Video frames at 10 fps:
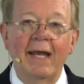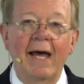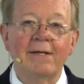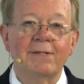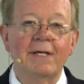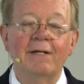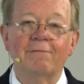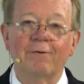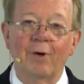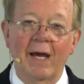asking
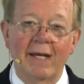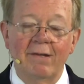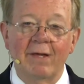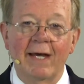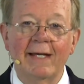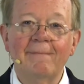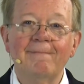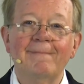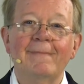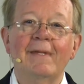for anything.
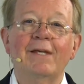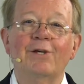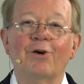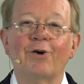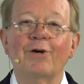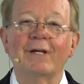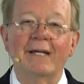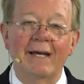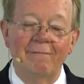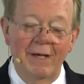You're
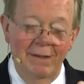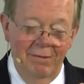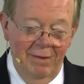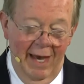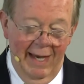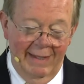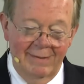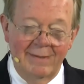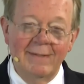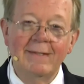giving
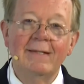thanks.